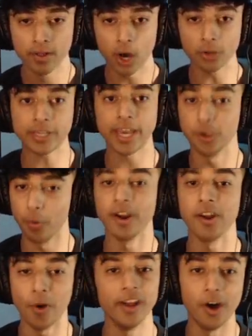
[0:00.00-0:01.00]
Okay, you want
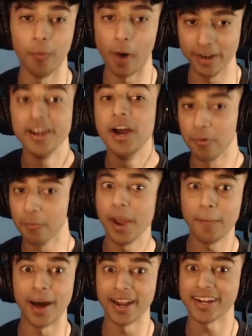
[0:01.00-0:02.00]
a one-on-one? We're
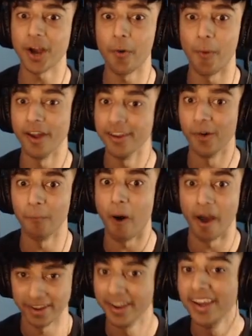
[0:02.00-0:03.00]
about to go
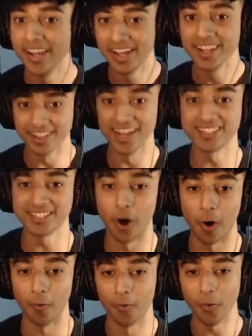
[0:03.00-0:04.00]
one-on-one! Let's
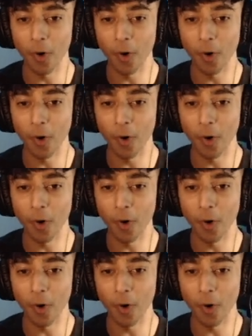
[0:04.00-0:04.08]
go!